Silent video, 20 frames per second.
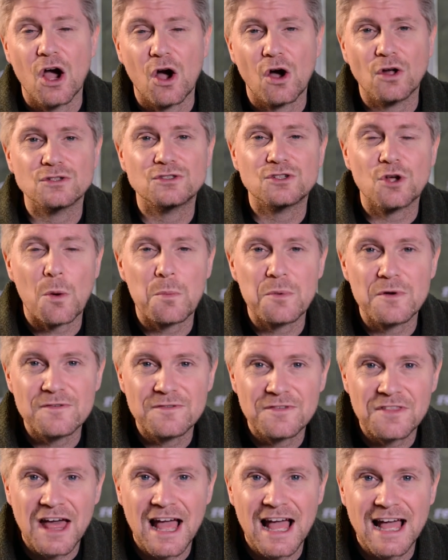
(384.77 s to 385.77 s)
On top
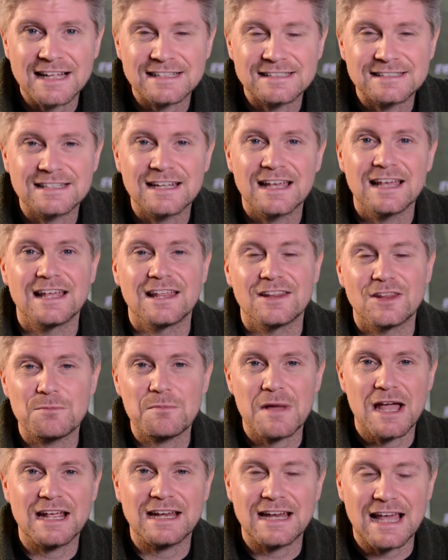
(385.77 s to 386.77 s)
of that, the
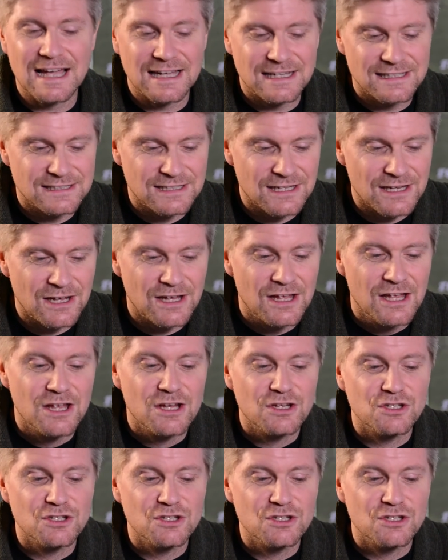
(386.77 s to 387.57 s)
main actor,